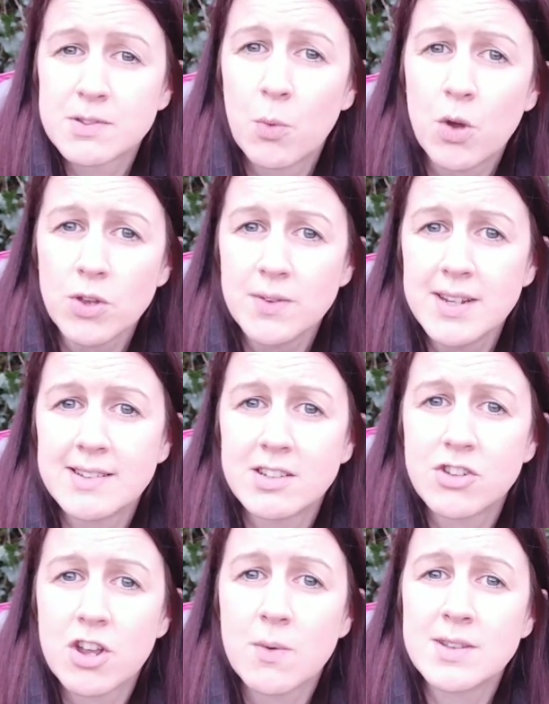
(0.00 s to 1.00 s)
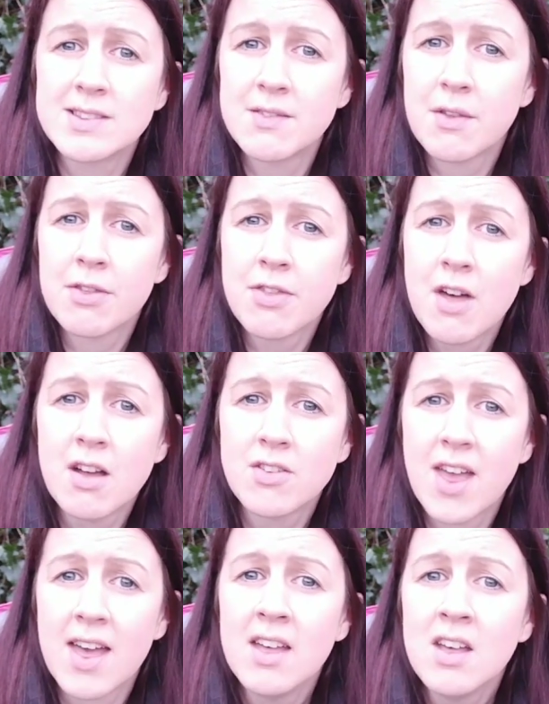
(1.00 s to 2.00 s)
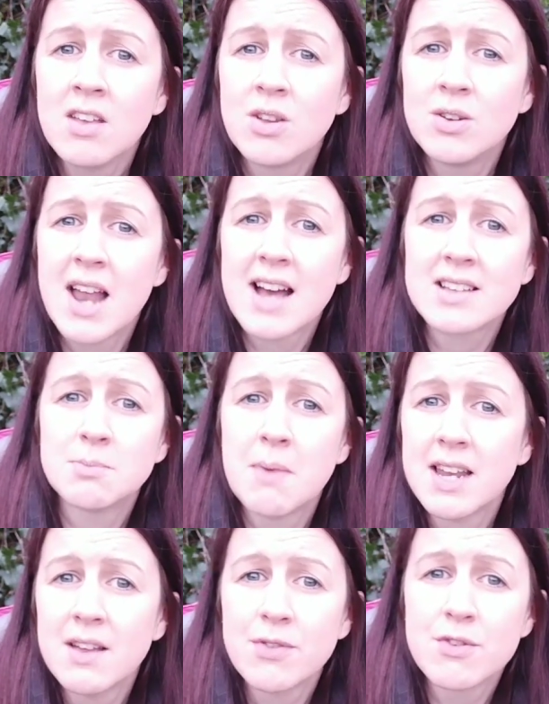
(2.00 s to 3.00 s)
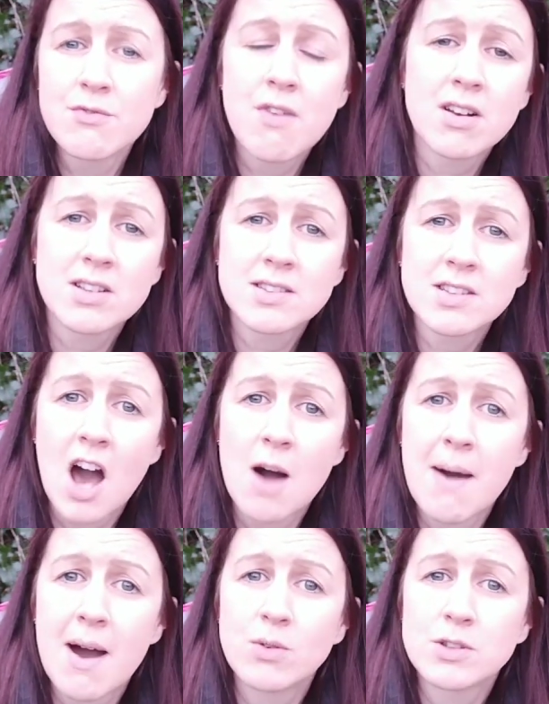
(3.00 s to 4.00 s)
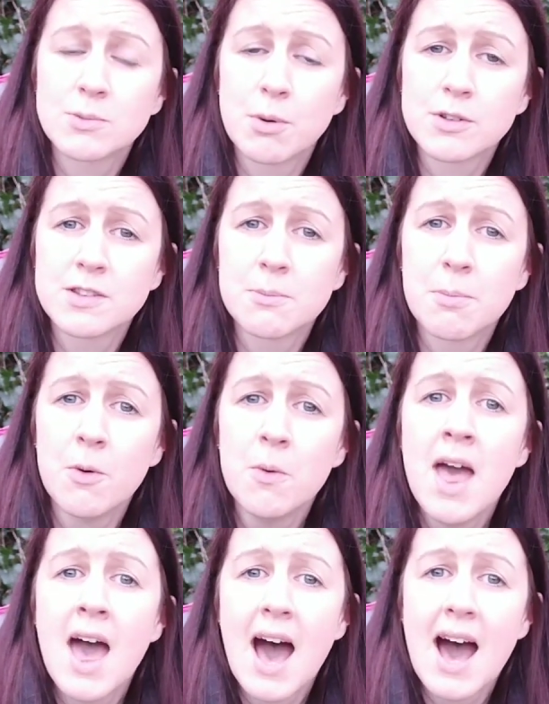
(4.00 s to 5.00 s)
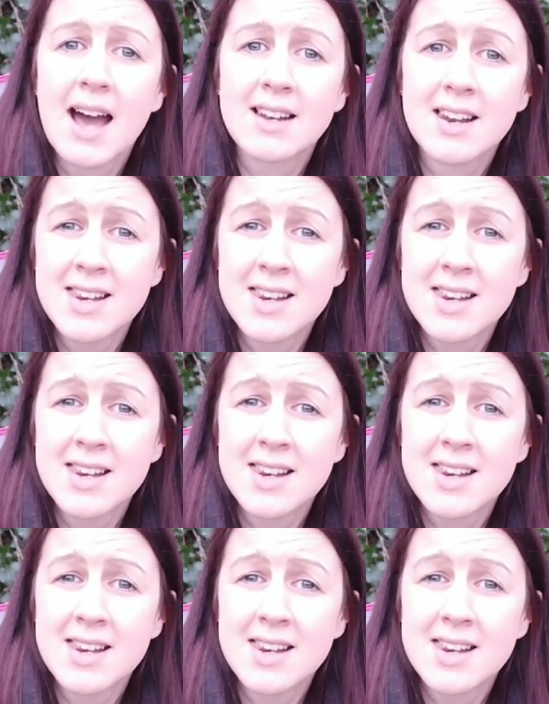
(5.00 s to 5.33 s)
So what you need to do is in the third year, you let as many of the runners come out as possible and